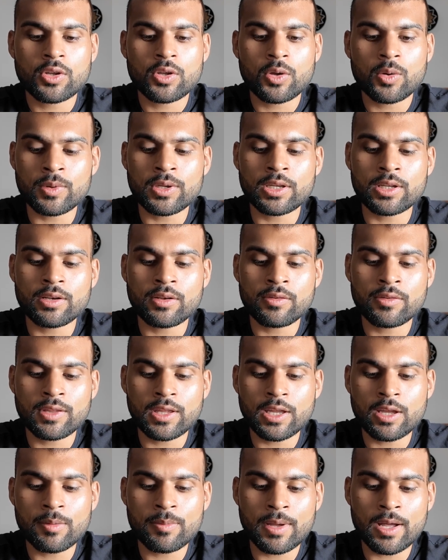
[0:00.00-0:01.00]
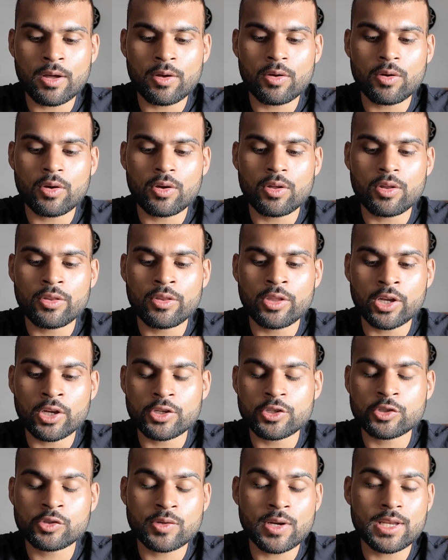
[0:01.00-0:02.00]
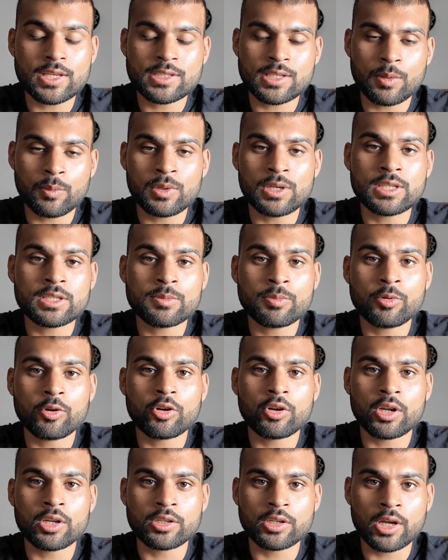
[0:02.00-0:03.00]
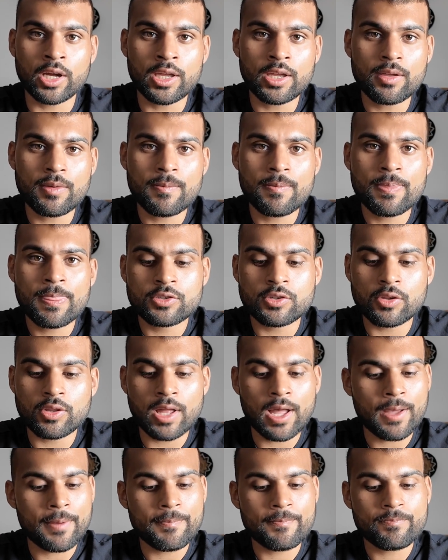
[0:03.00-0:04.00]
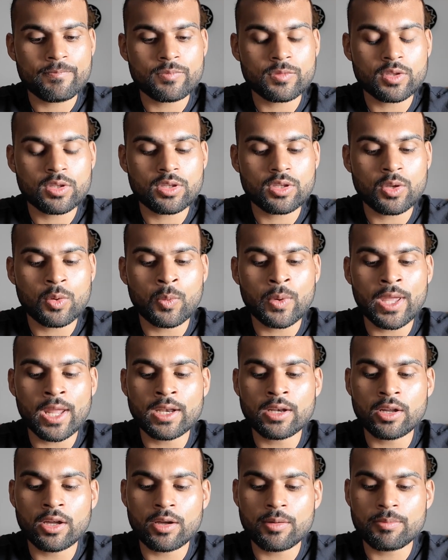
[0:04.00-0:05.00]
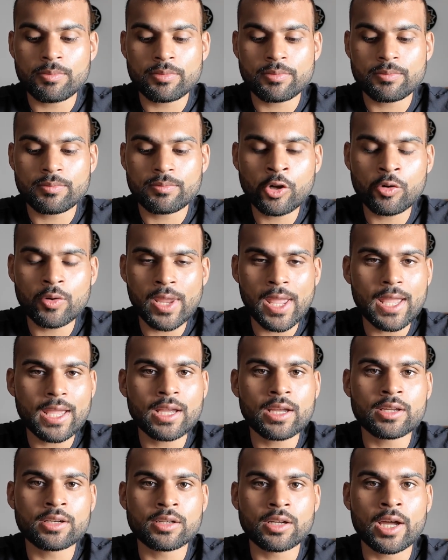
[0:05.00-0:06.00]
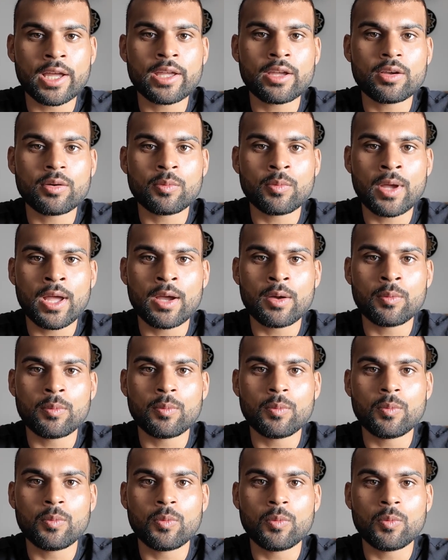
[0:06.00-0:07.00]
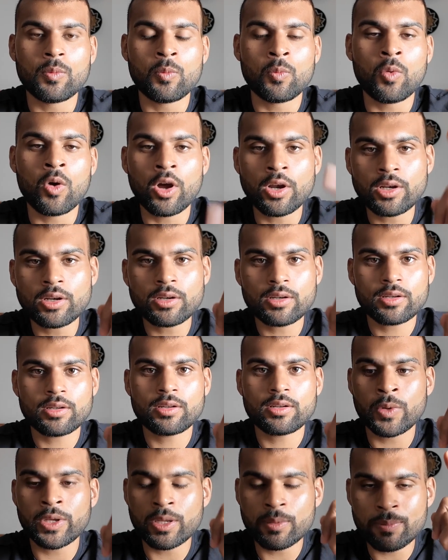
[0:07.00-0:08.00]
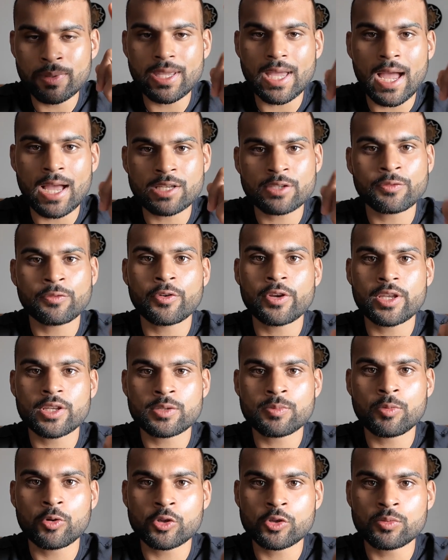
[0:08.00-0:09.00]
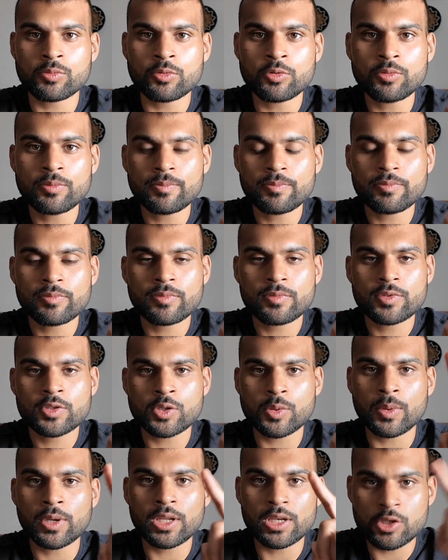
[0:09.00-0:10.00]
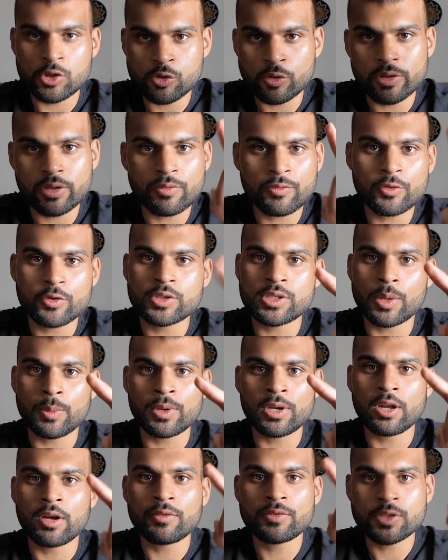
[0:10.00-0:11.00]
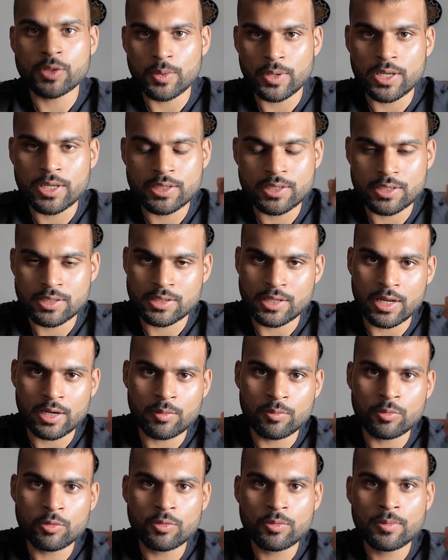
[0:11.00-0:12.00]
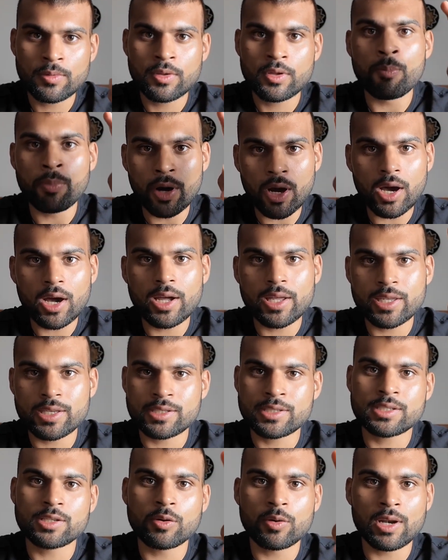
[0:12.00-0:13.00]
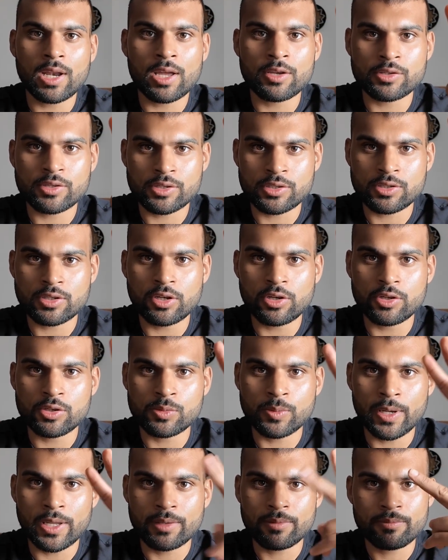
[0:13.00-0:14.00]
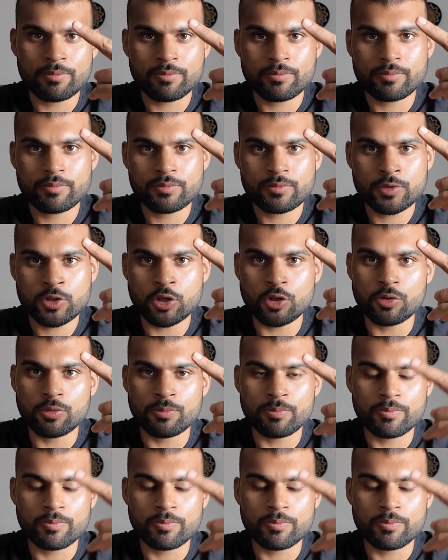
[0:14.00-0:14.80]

we can think about the constraints that we need to put on our diet so that we end up creating a diet where, one, we can be as free as possible, so we can enjoy the foods that we love, so it is sustainable, but it still allows us to lose weight, too.